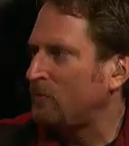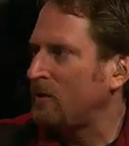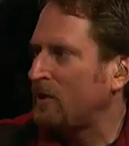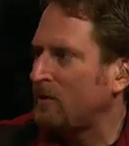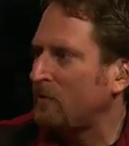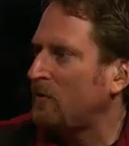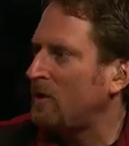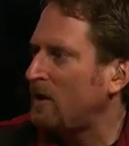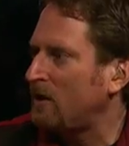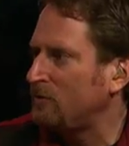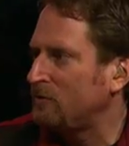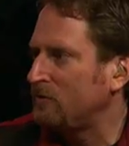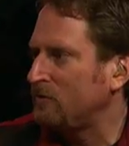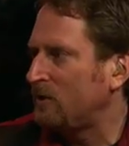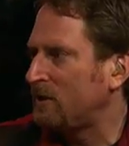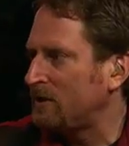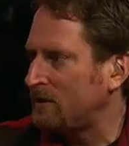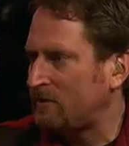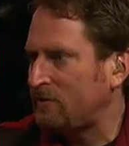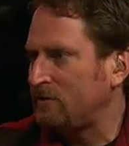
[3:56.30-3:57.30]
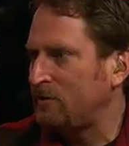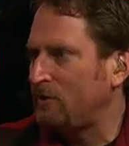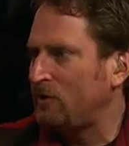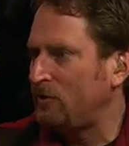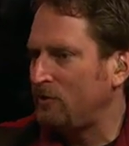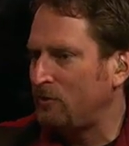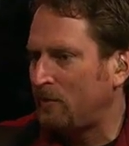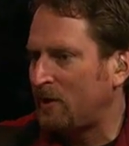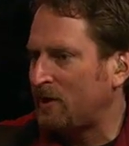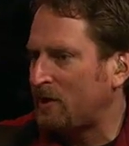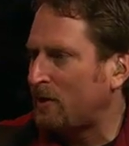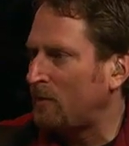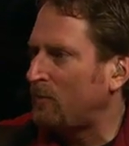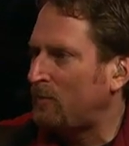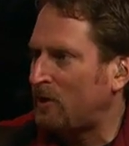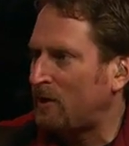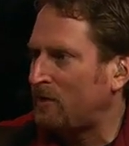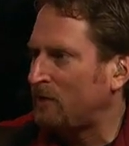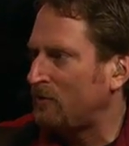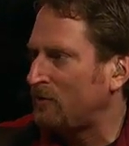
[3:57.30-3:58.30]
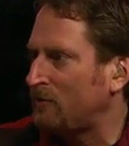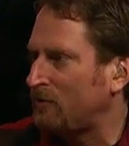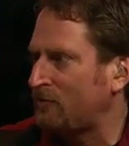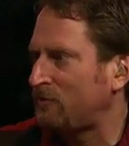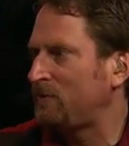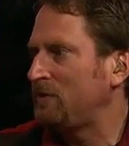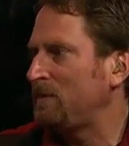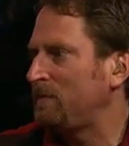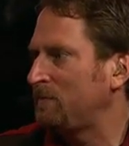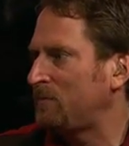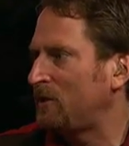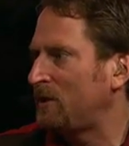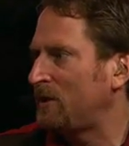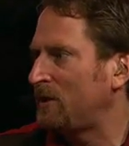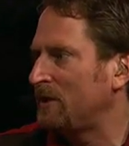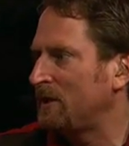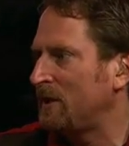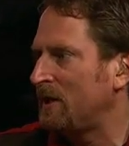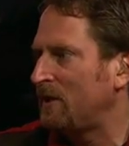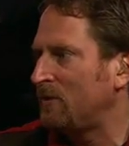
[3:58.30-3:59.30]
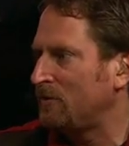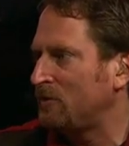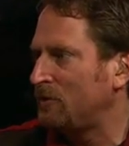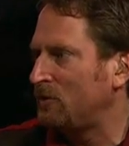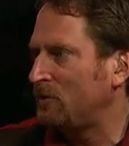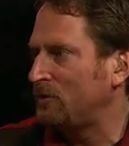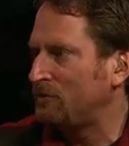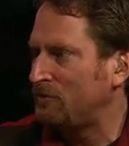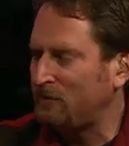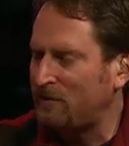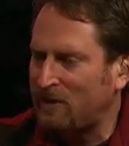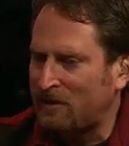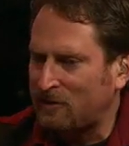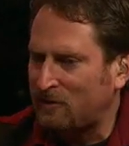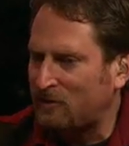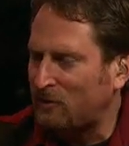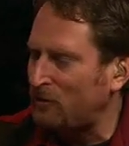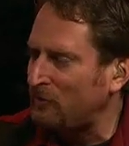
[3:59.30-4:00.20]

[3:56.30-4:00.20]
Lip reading: you're running around, you you might come upon a little scene playing out. You know, as you get